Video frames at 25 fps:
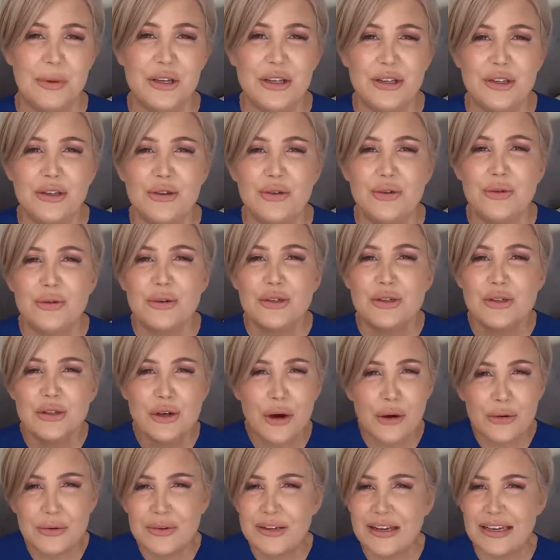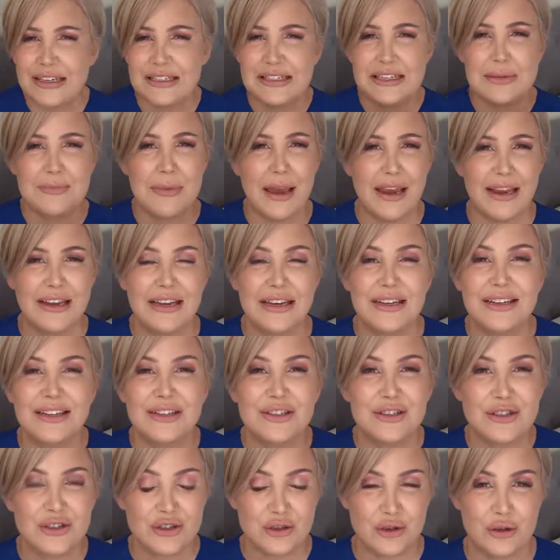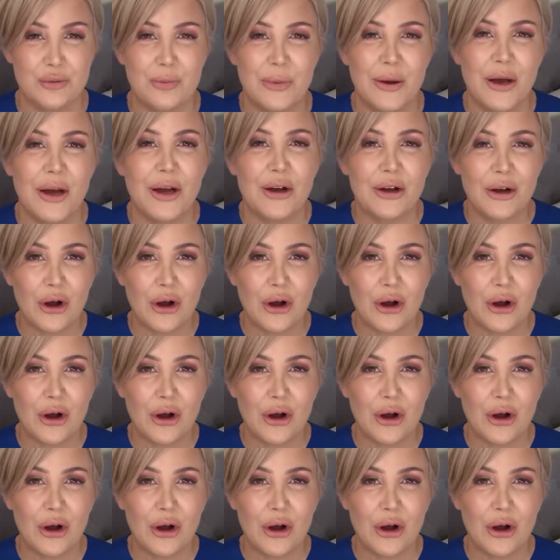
But you don't need to make it super